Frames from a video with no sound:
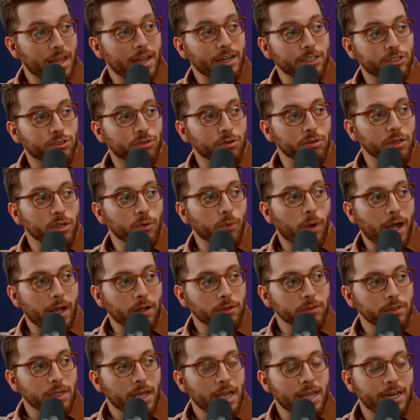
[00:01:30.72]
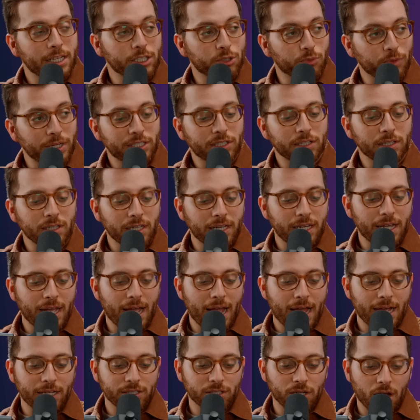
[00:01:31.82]
That is truly wild. And as recently
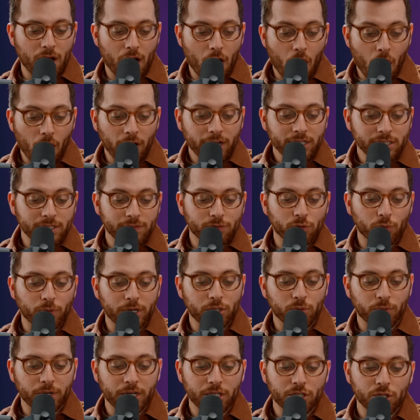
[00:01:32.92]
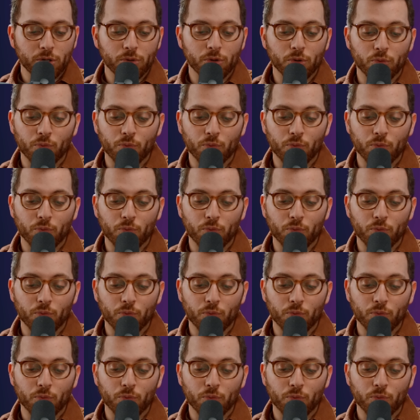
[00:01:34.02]
as August of 2022,